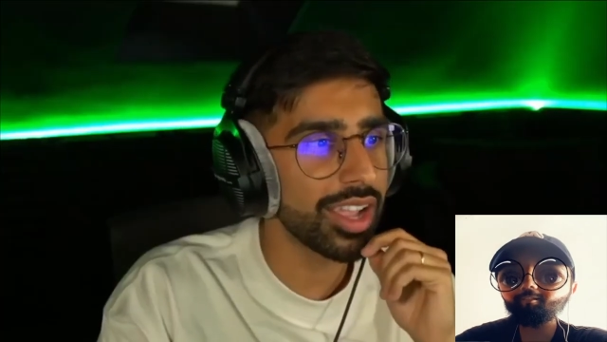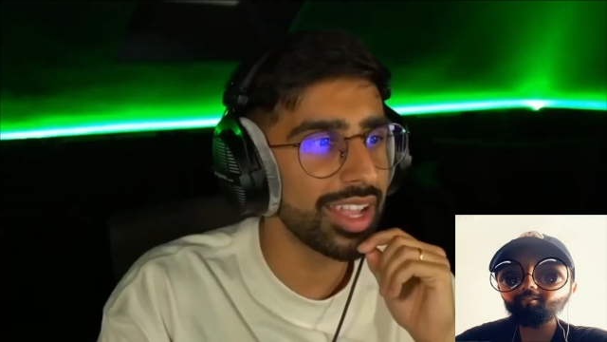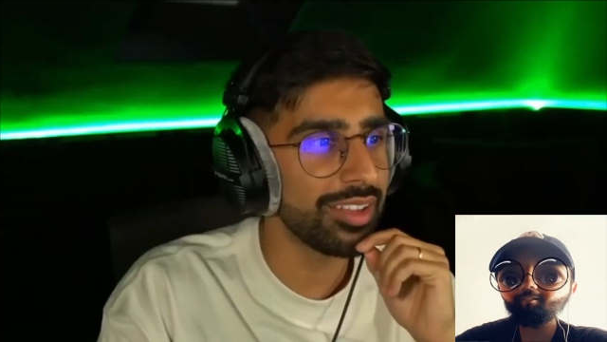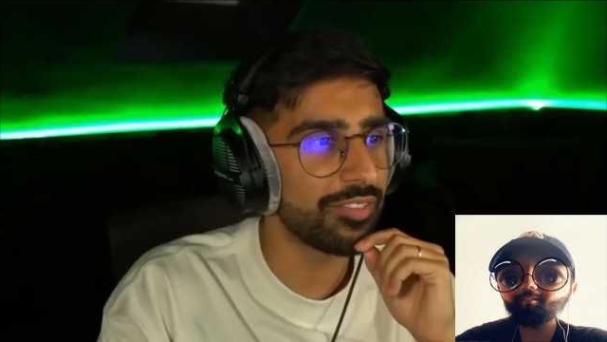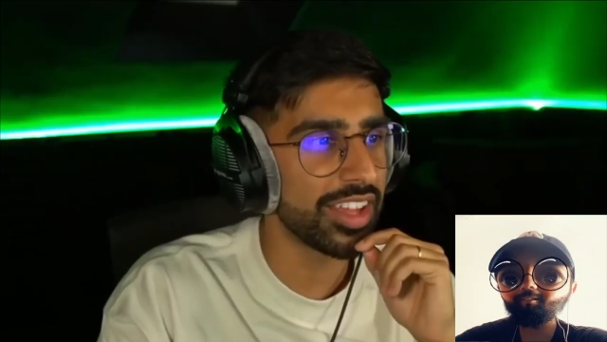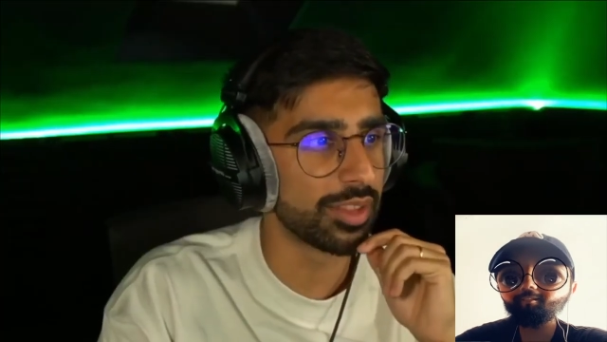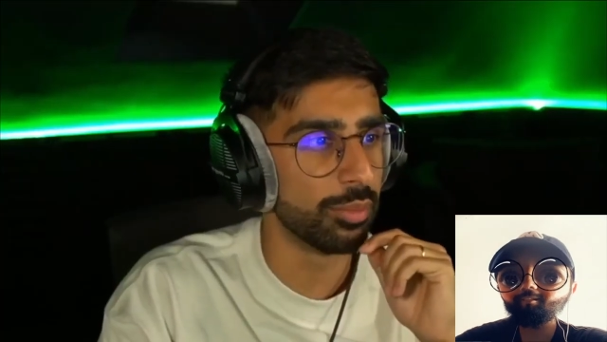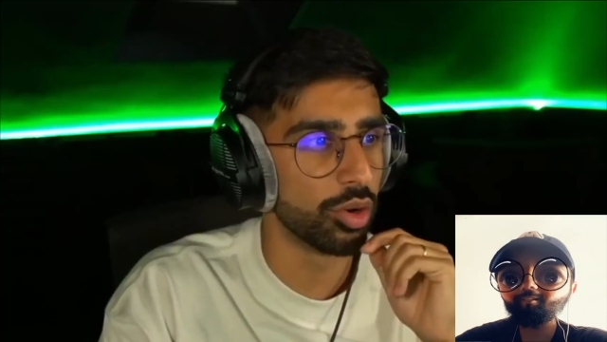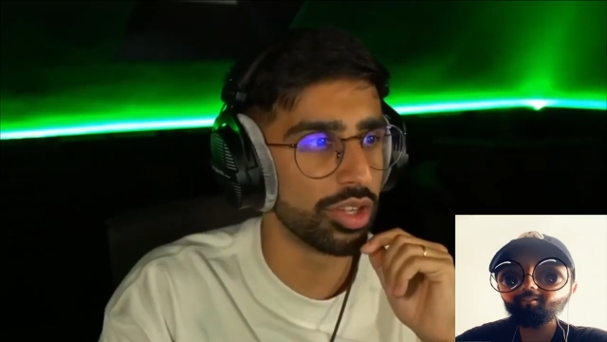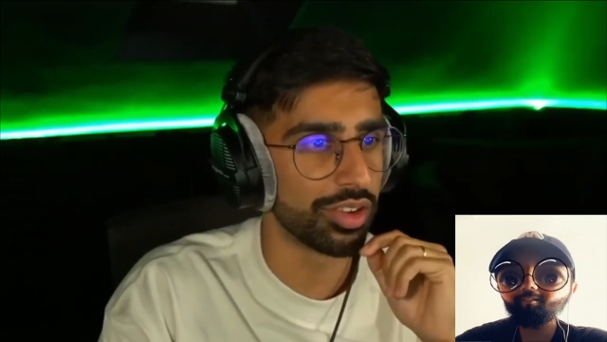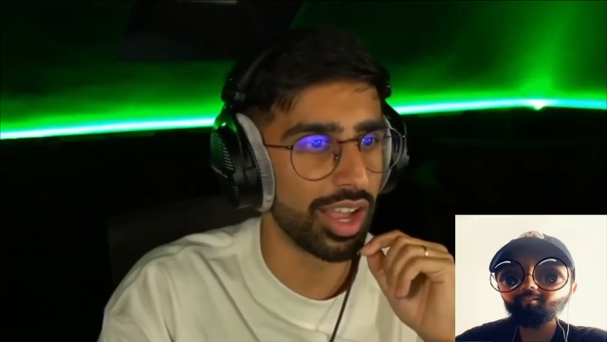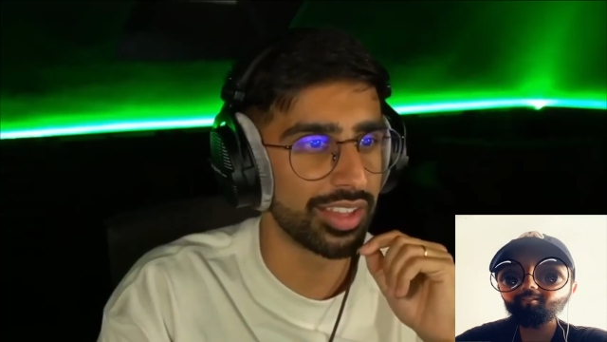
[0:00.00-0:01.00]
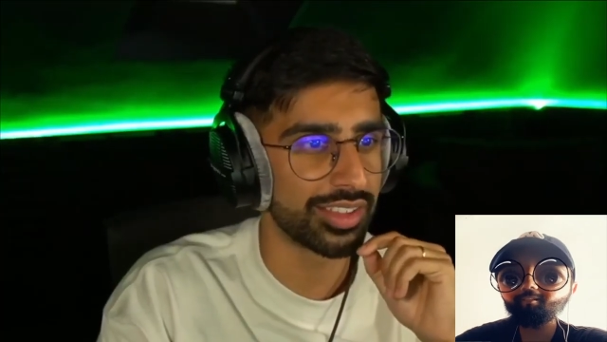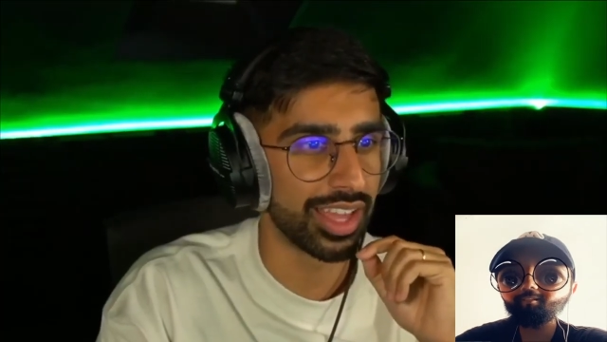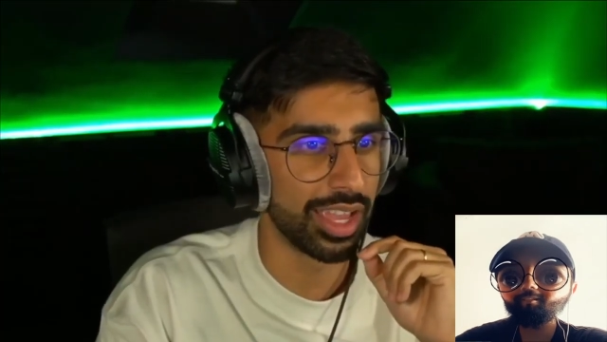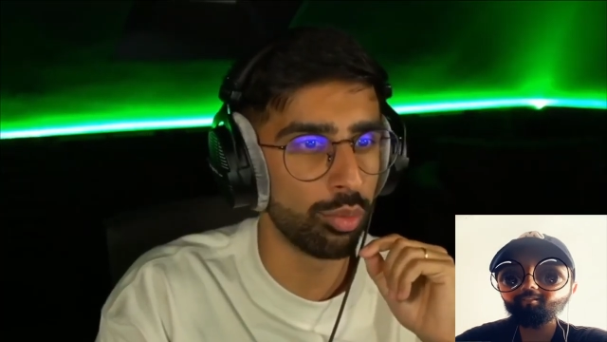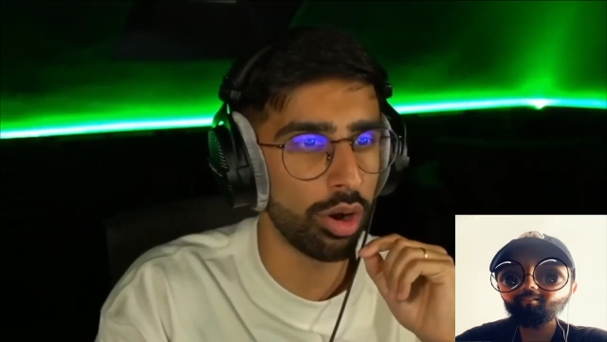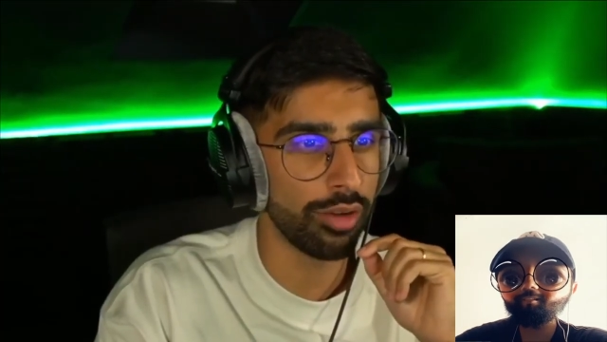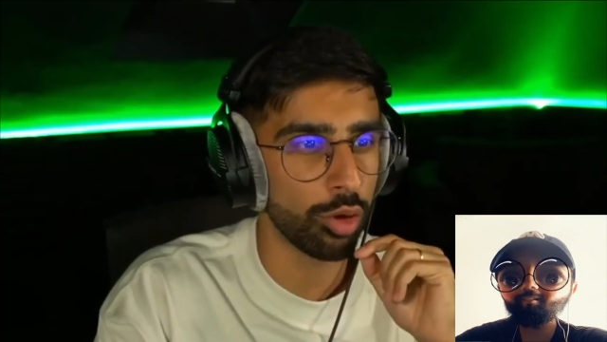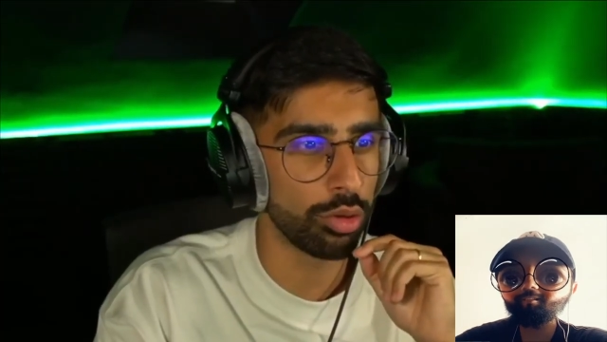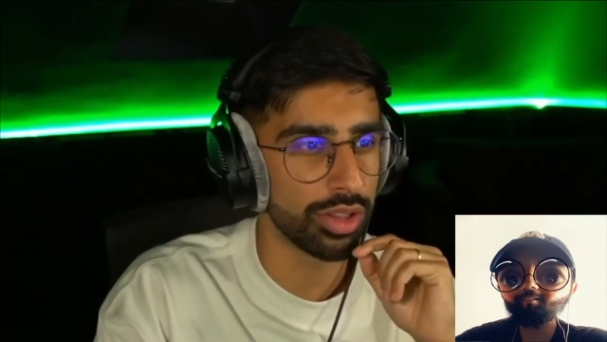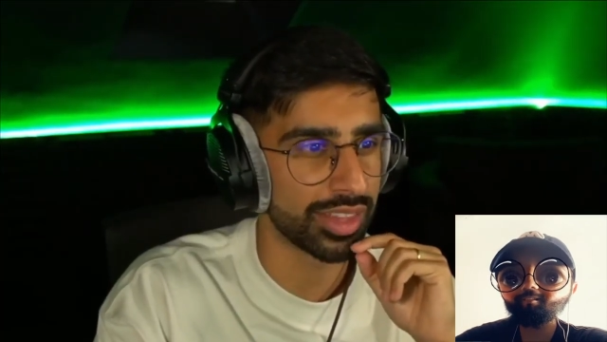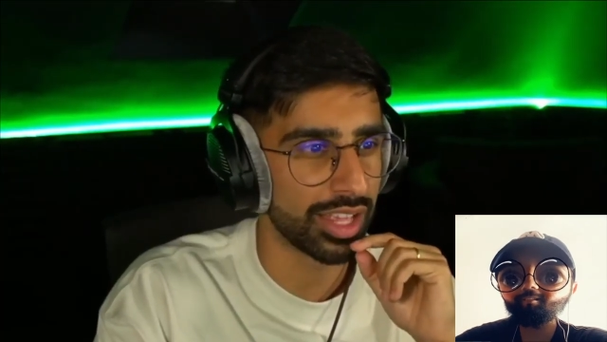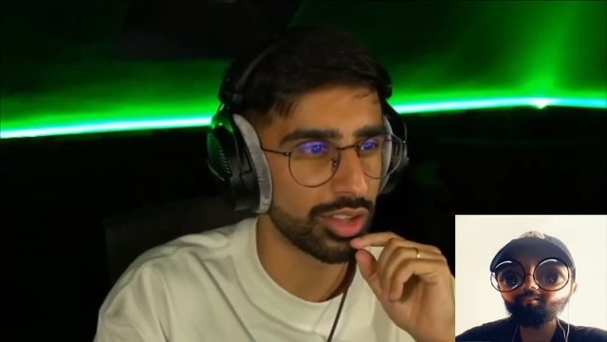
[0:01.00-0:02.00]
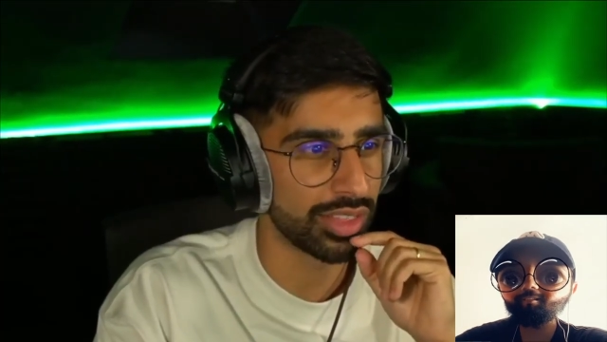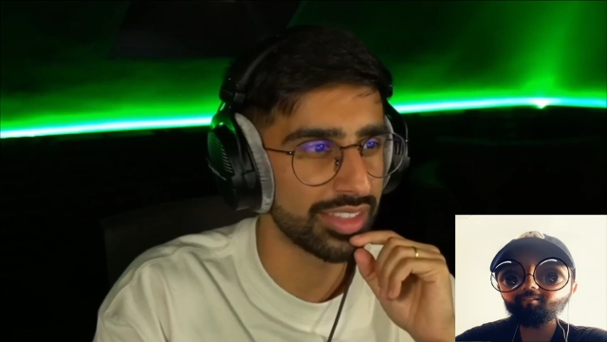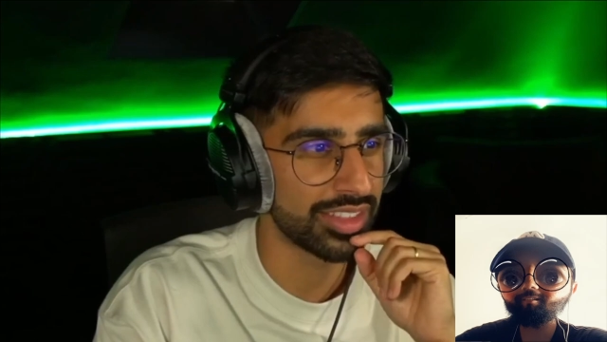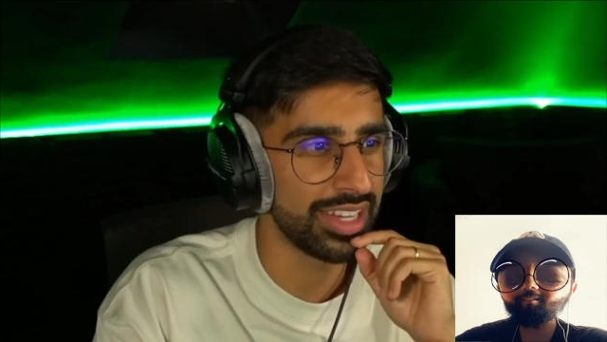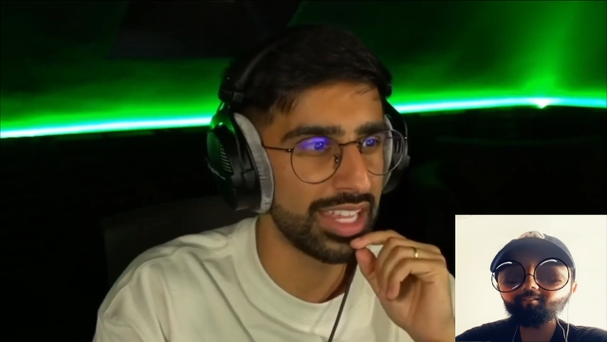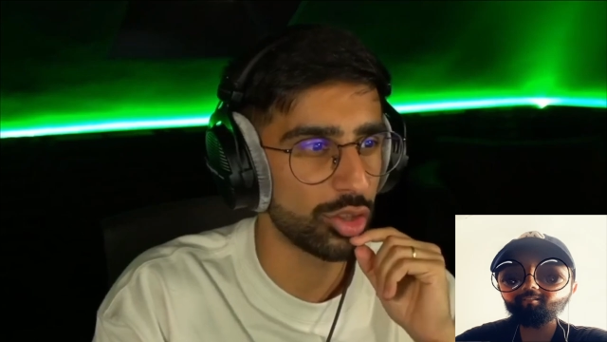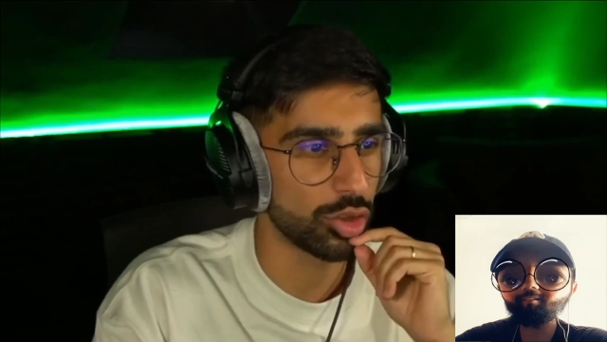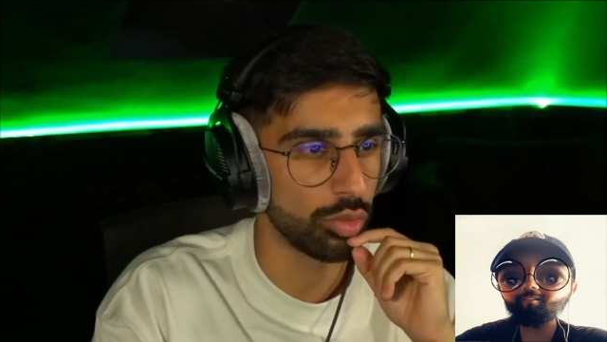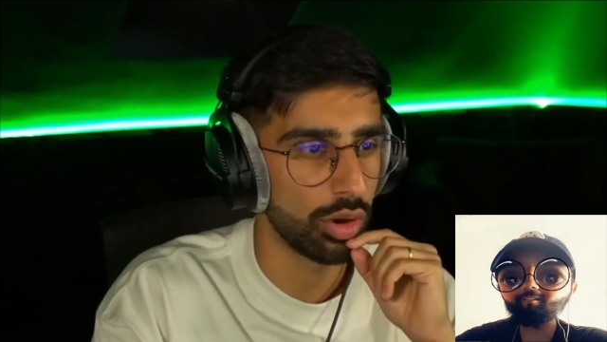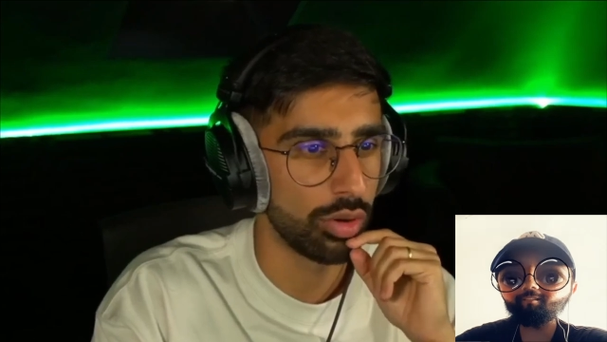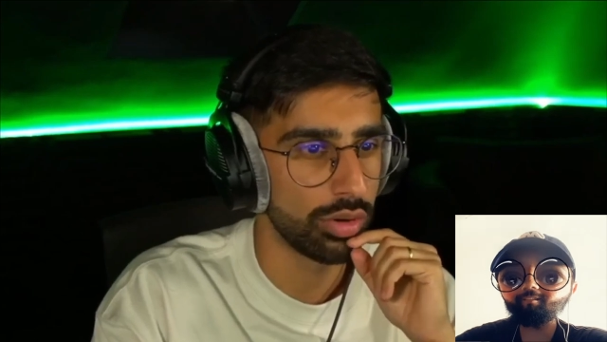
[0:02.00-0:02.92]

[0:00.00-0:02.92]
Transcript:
Speaker 1: invisible, you guys say. What role is that? That's a ninja role.